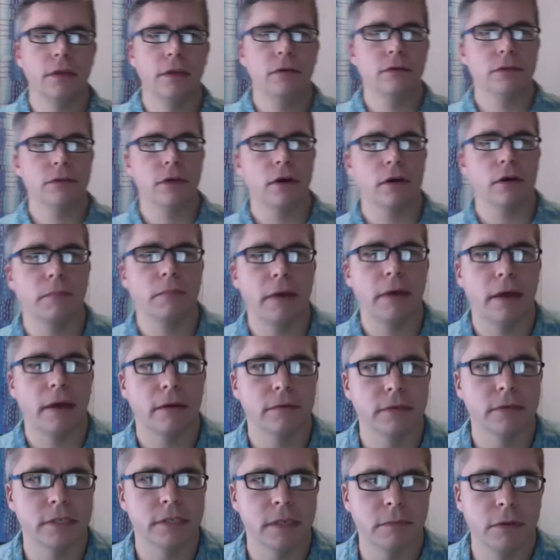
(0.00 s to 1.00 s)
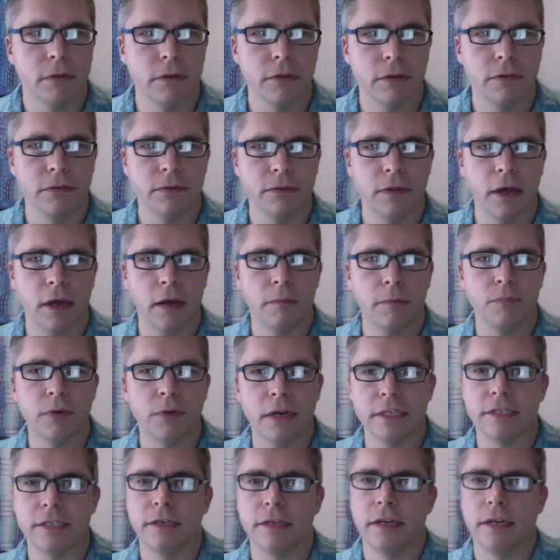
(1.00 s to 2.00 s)
talk about some of the
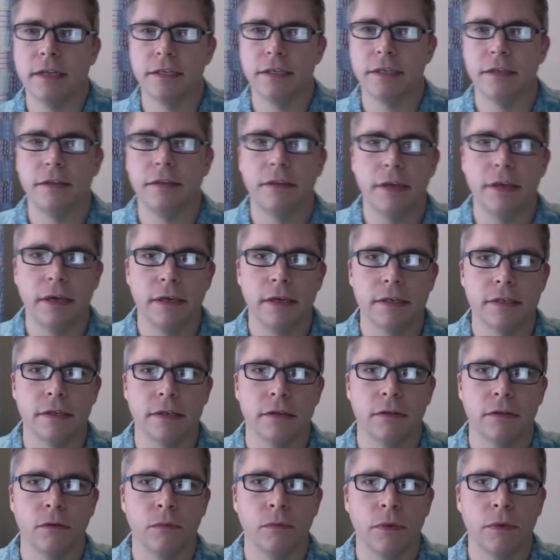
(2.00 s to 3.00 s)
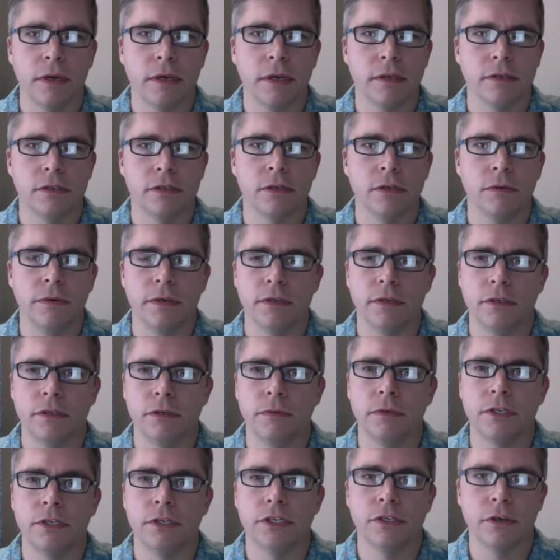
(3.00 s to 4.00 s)
unprecedented things that the Wick is doing
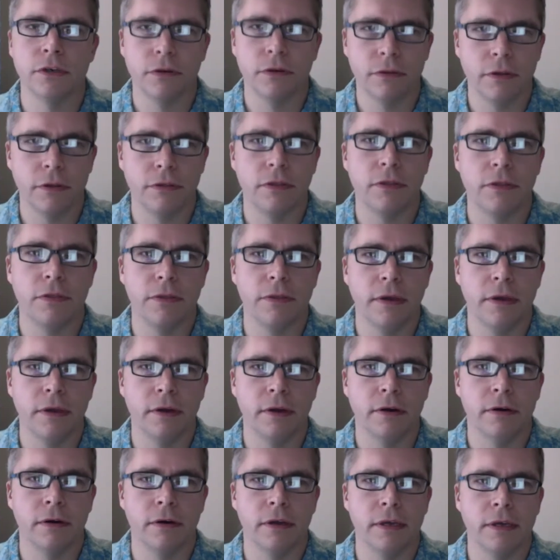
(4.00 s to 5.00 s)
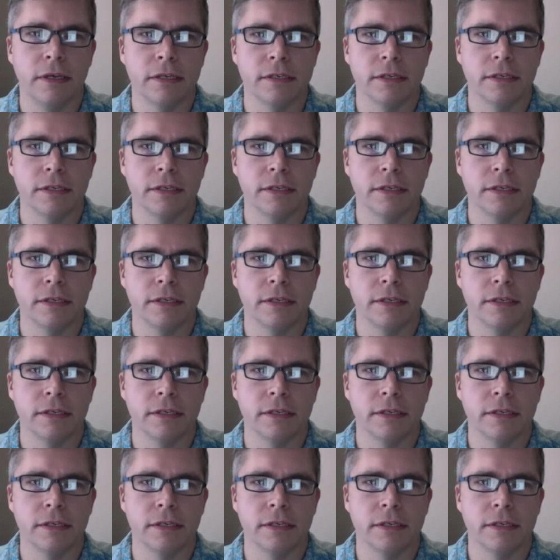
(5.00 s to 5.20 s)
to ensure that the theater is